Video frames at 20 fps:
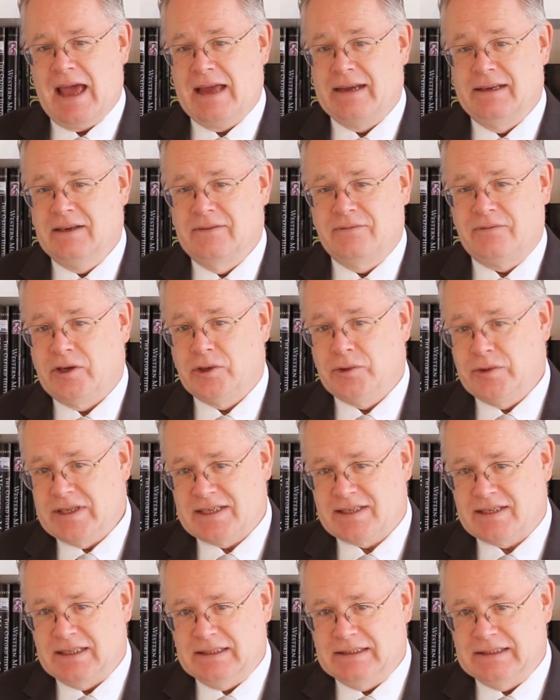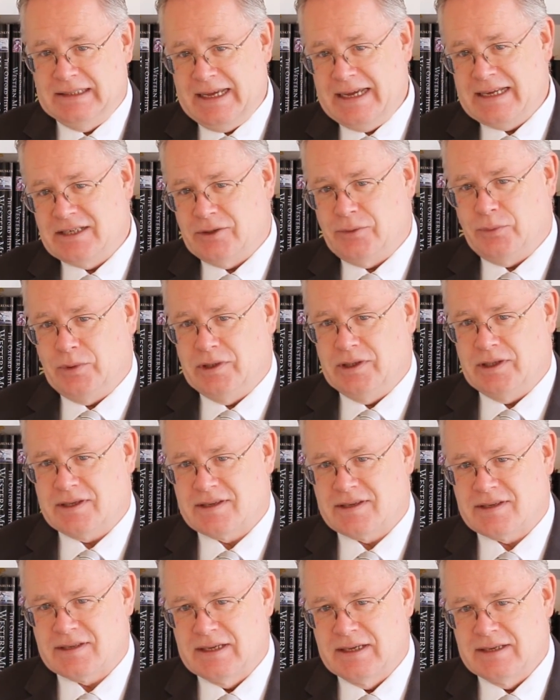and influencing later
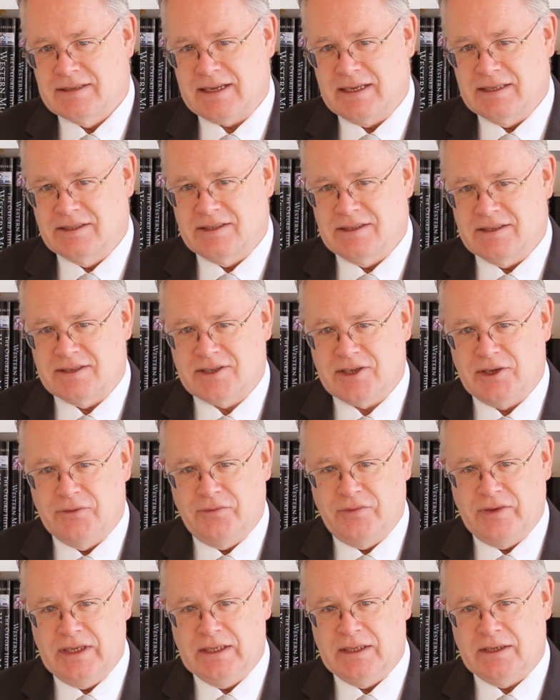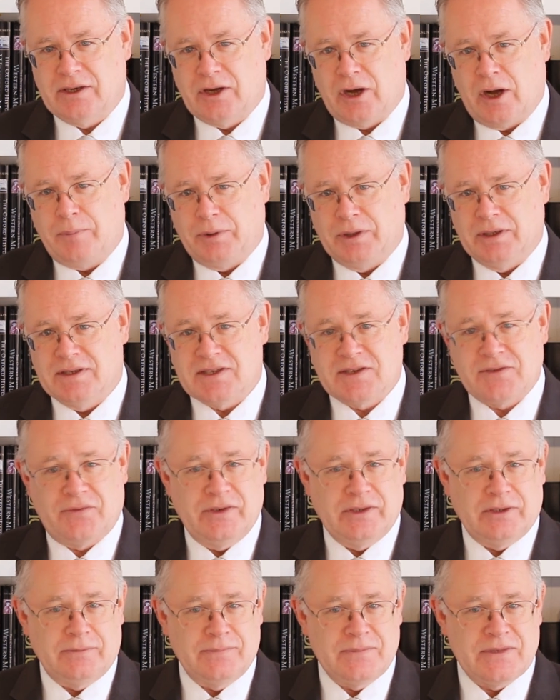works such as Sofia Coppola's
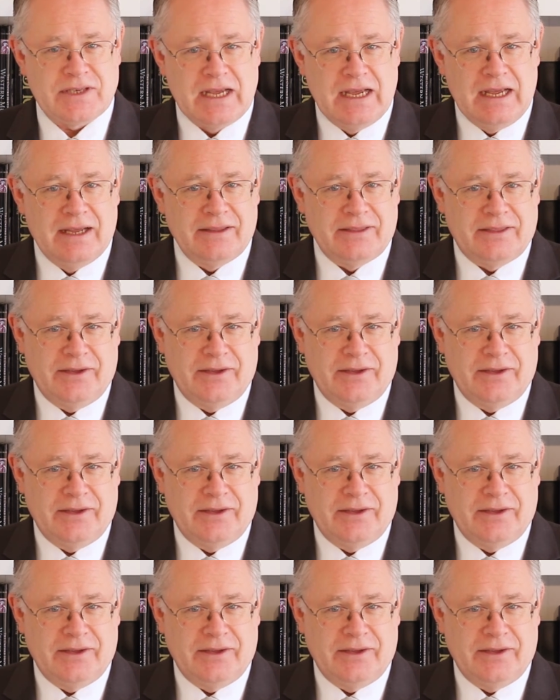films